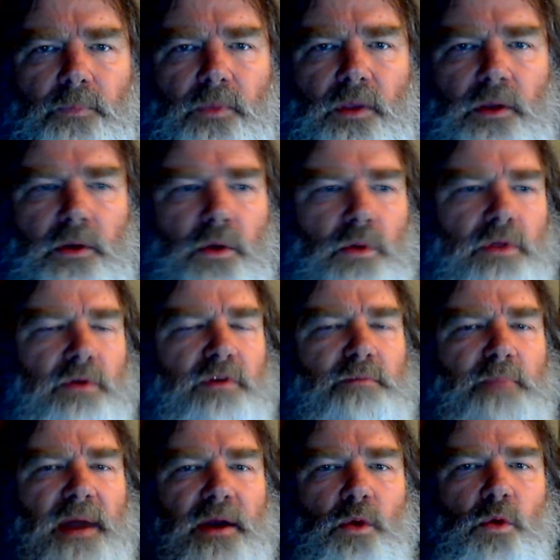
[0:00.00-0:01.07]
You know, there's
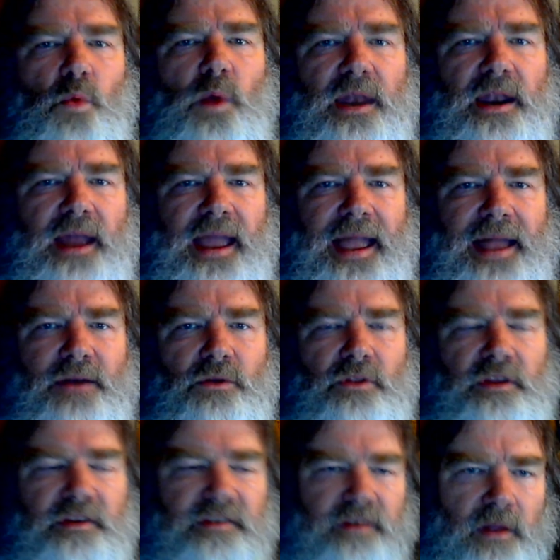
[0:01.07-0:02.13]
better way to handle
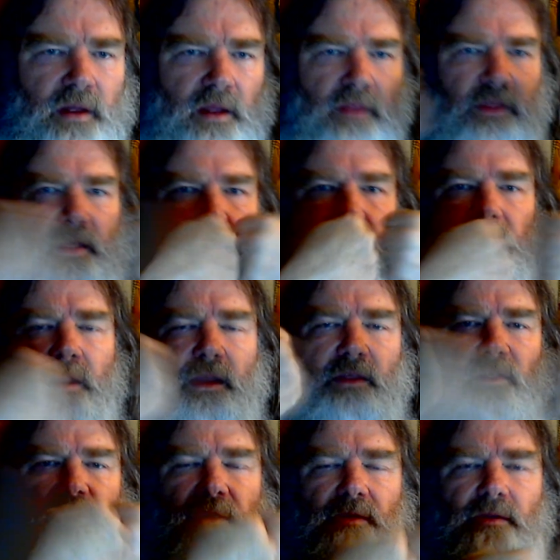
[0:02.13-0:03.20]
this than
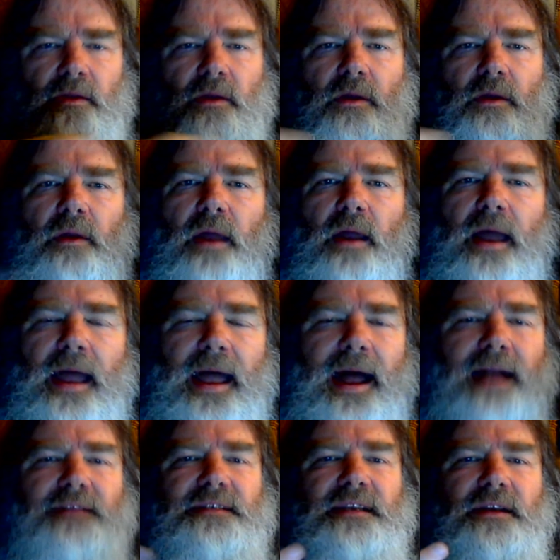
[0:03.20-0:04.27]

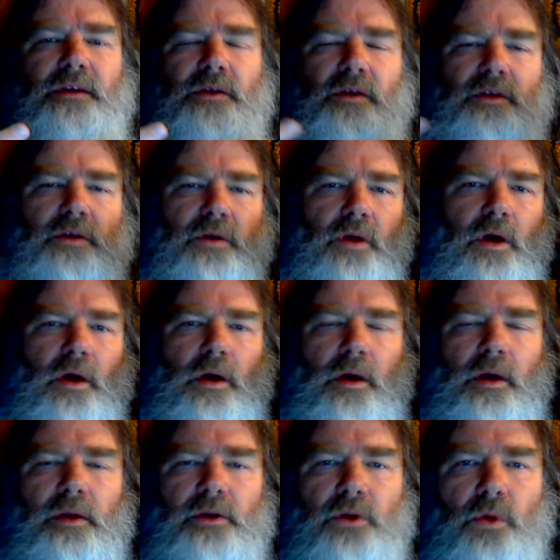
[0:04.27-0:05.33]
acting,
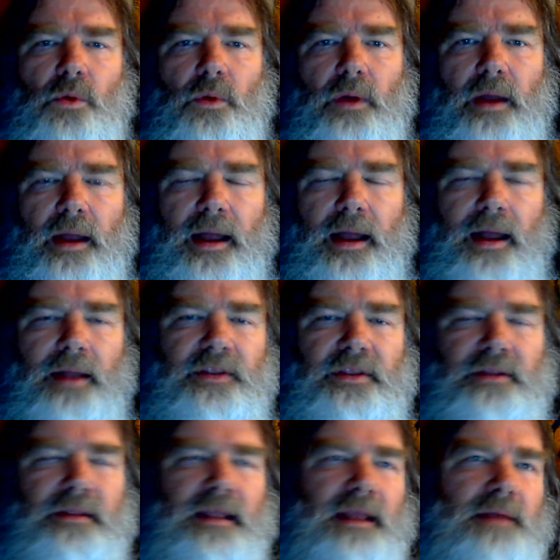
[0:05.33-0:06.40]
you know,
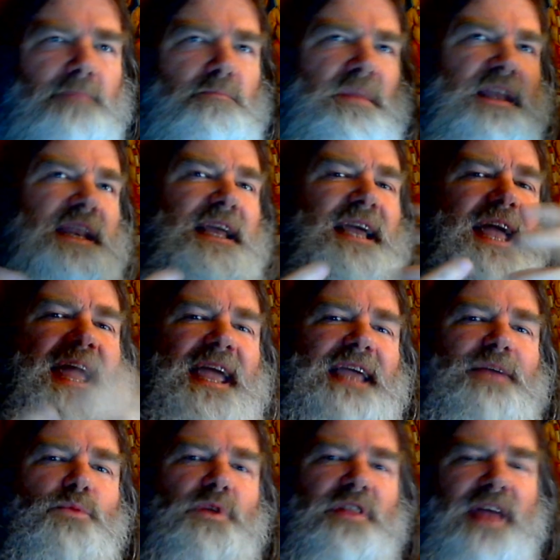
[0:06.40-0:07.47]
than meeting
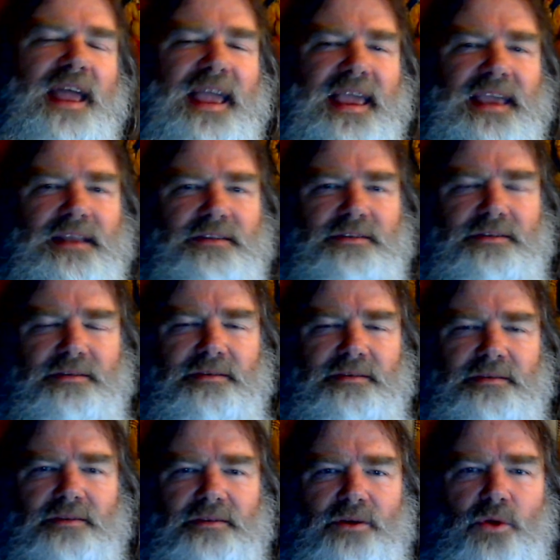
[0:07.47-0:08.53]
hate with hate,
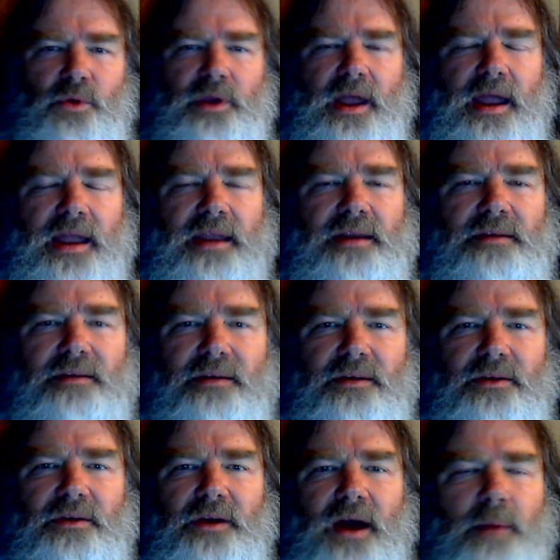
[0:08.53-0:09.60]
okay?
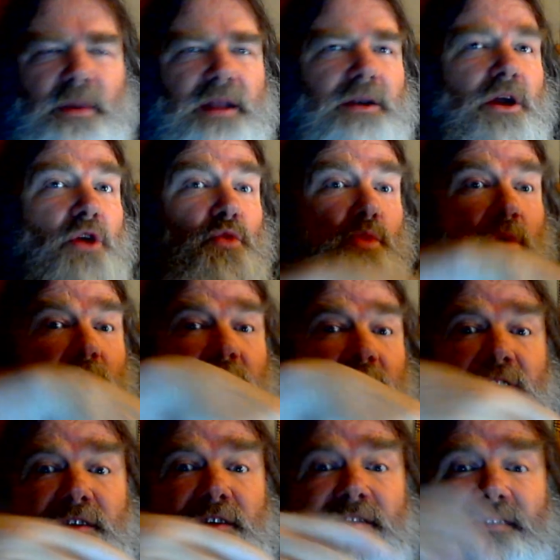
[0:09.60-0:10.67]
I mean, really,
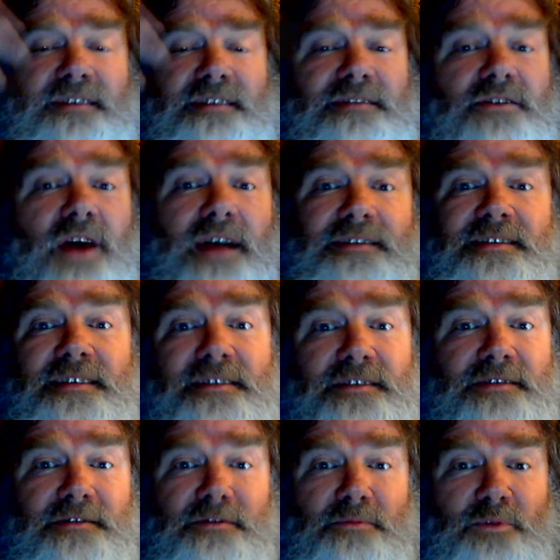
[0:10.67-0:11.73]
these
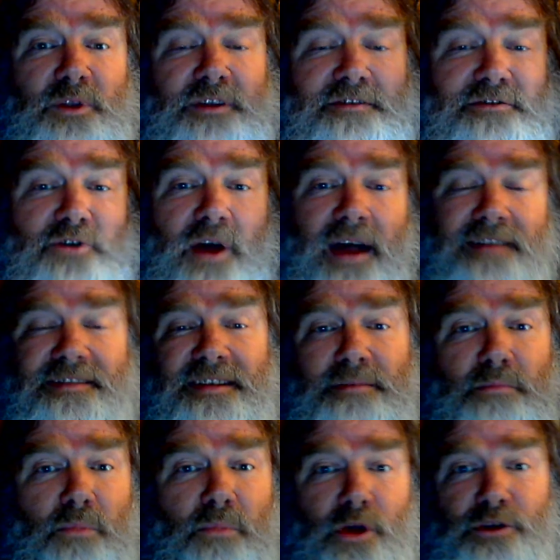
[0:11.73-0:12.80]
Nazi
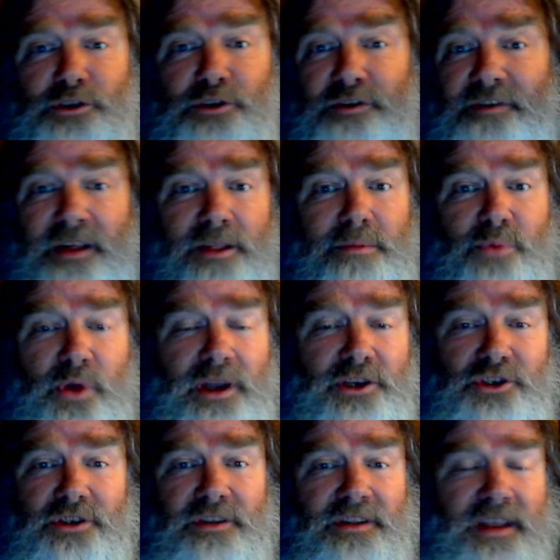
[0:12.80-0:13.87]
march
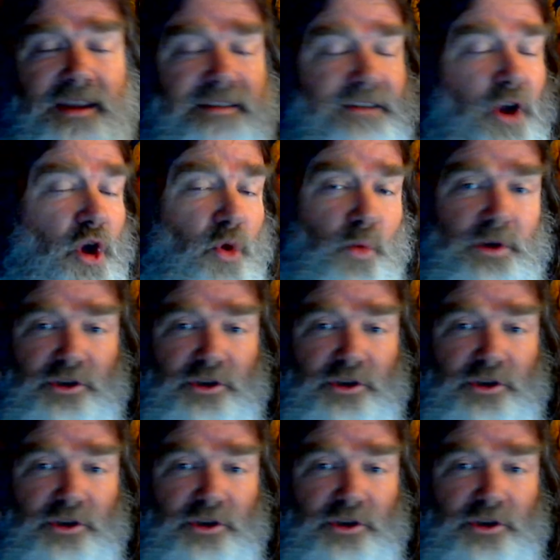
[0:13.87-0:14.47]
celebration things, we